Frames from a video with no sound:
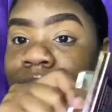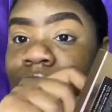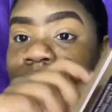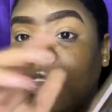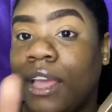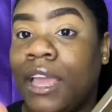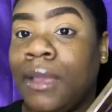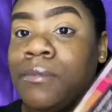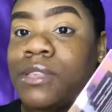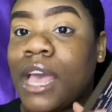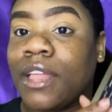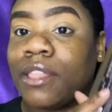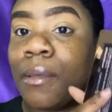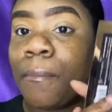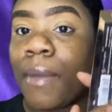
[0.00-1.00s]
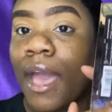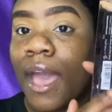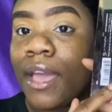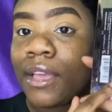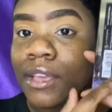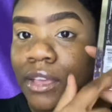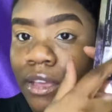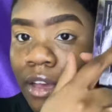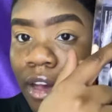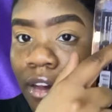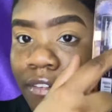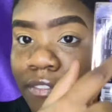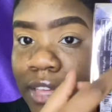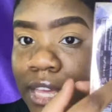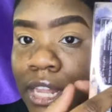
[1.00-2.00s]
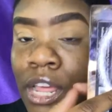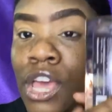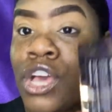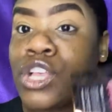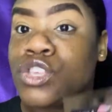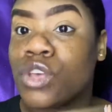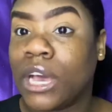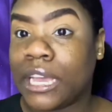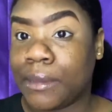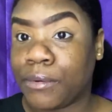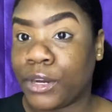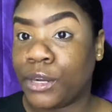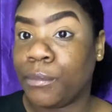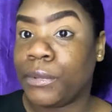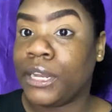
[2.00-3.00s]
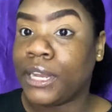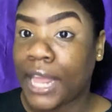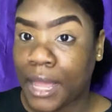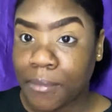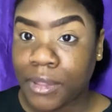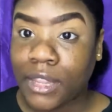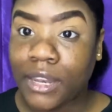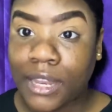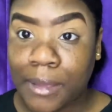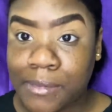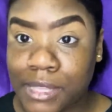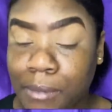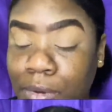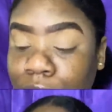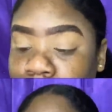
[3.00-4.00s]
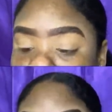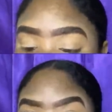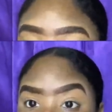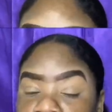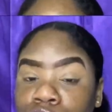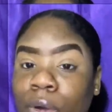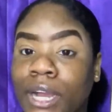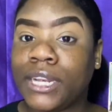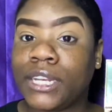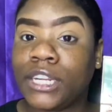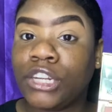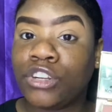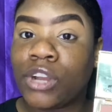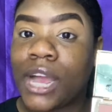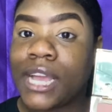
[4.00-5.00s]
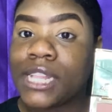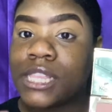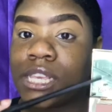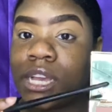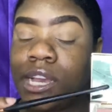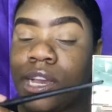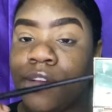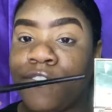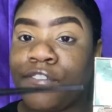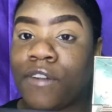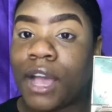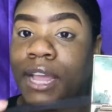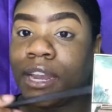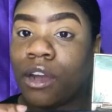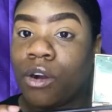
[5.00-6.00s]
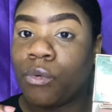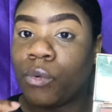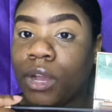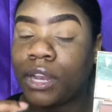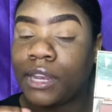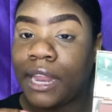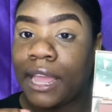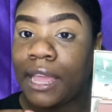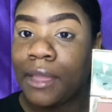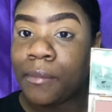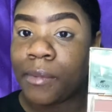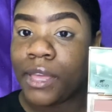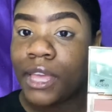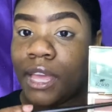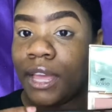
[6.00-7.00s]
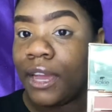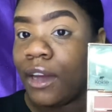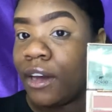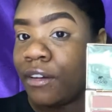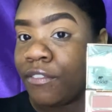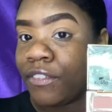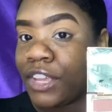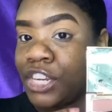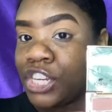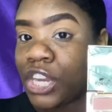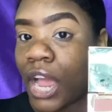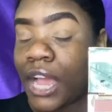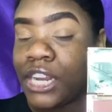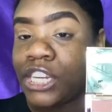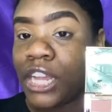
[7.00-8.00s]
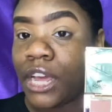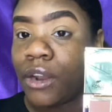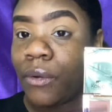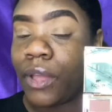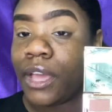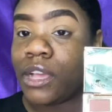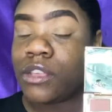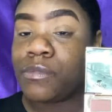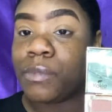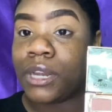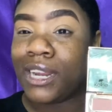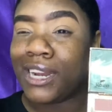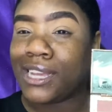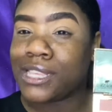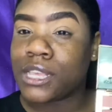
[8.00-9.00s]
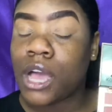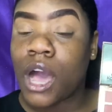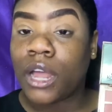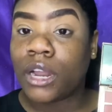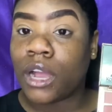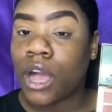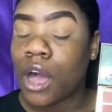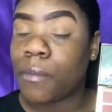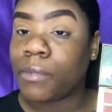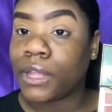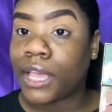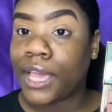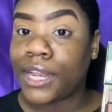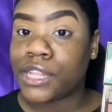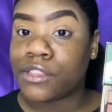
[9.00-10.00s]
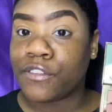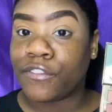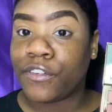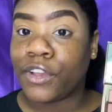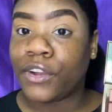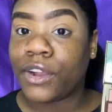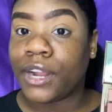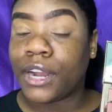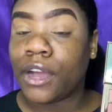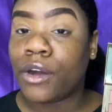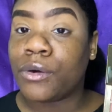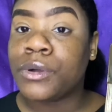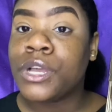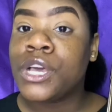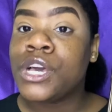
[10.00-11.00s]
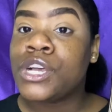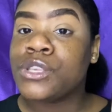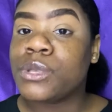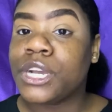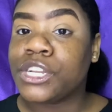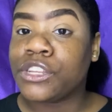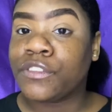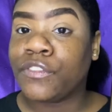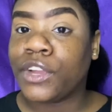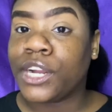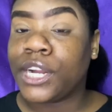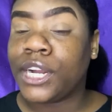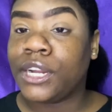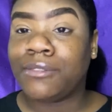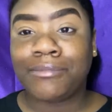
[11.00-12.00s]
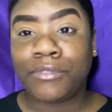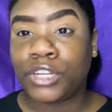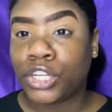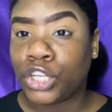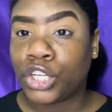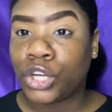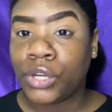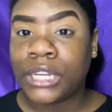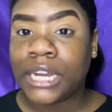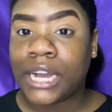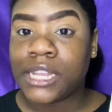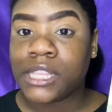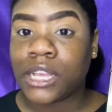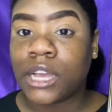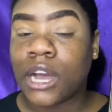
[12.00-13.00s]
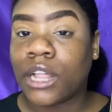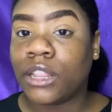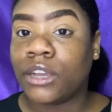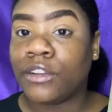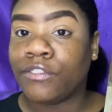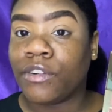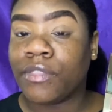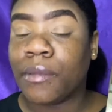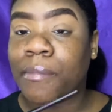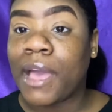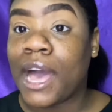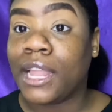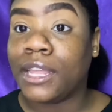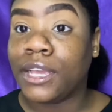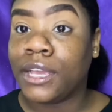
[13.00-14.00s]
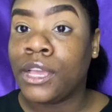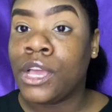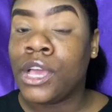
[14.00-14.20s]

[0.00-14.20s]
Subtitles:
the names at the back of it, so I am going to be naming the names I'm going to use. So I did try to find out what name of each eyeshadow is, but it is kind of complicated to figure it out, so I just figured just show you guys the color from the palette,